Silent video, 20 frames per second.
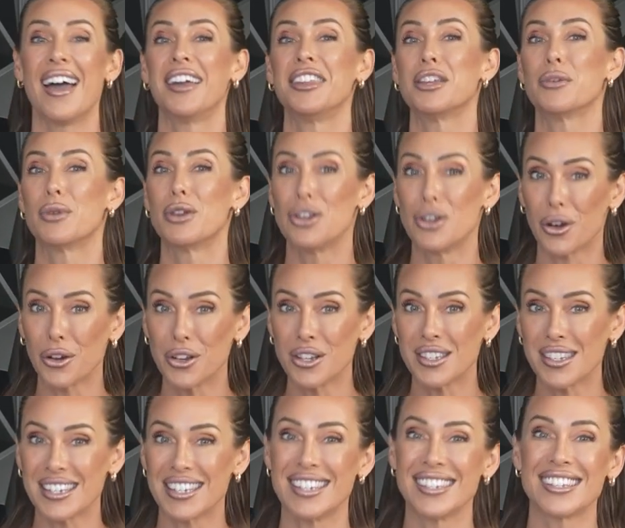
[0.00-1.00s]
and there were no
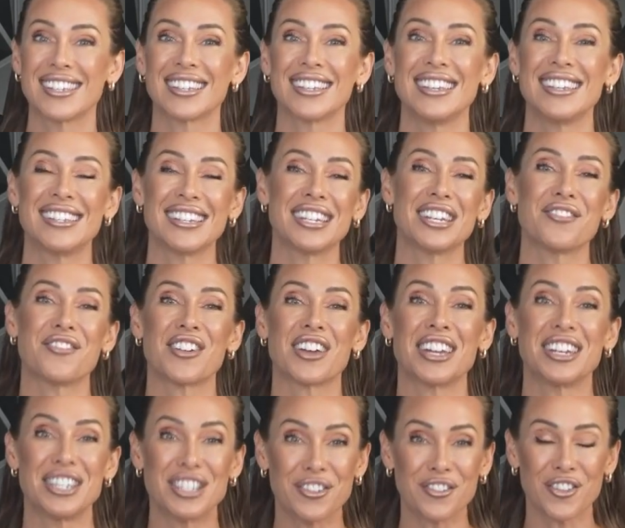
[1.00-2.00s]
statistically
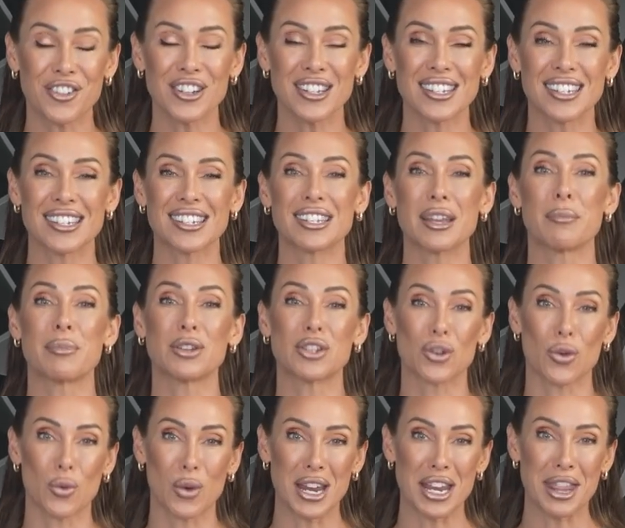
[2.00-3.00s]
significant differences
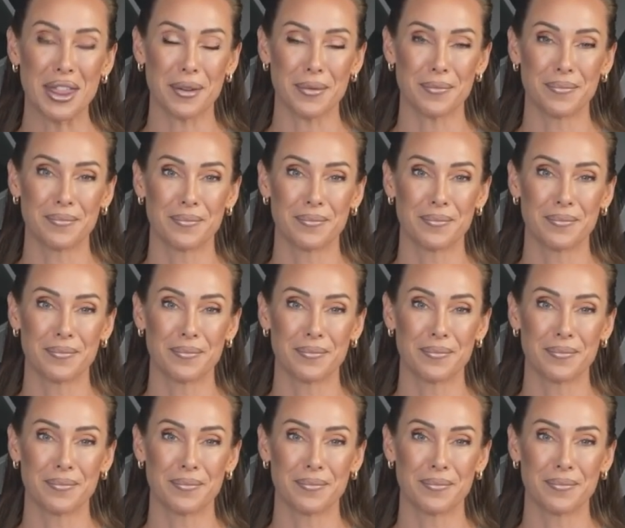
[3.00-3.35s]
between them.